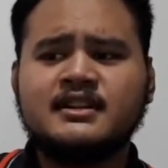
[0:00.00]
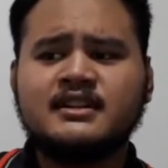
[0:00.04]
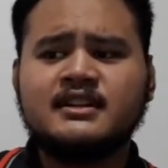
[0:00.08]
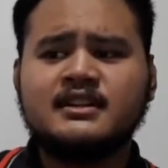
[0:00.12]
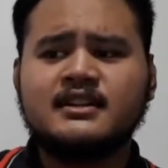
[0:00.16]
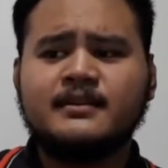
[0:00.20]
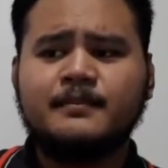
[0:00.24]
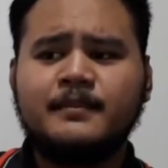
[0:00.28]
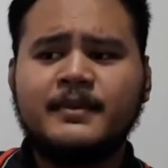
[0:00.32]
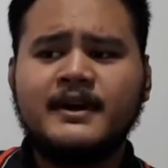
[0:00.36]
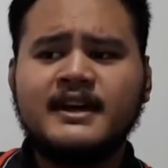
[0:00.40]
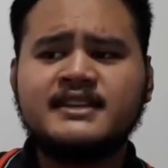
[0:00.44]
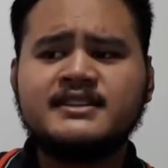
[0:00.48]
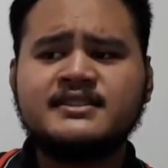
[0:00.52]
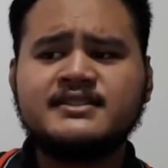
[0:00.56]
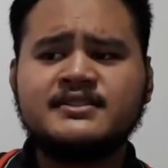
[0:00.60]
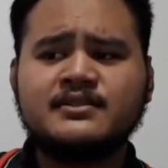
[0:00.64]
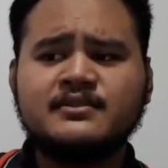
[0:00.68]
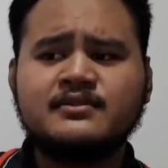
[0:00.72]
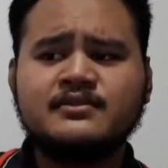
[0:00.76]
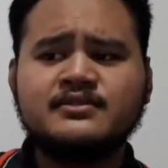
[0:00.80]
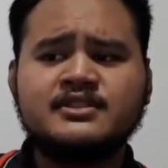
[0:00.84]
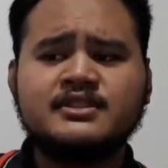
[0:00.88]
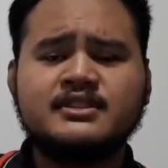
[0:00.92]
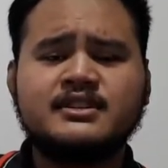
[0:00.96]
the best
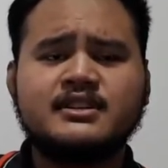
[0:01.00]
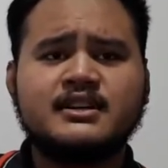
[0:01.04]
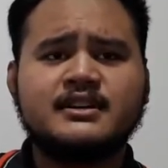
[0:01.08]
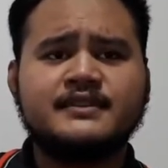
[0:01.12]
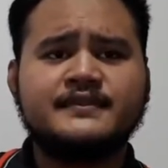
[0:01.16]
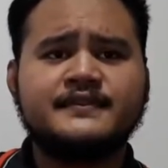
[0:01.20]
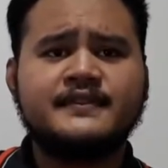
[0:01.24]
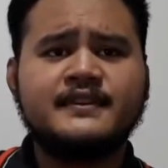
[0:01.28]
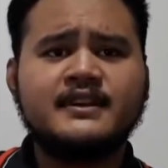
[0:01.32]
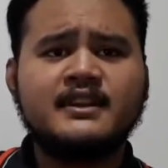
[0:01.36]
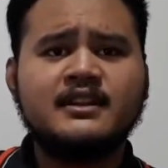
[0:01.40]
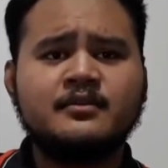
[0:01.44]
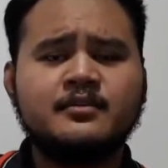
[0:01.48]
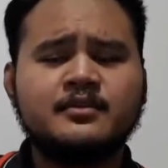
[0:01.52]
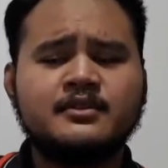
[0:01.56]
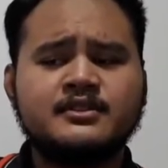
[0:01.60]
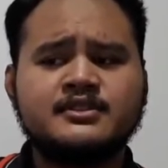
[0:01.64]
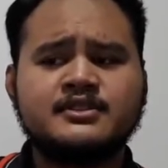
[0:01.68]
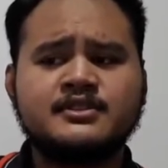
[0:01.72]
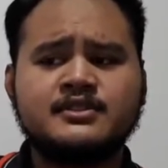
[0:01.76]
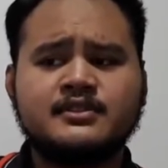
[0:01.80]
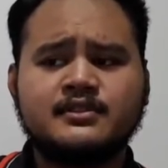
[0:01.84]
solution available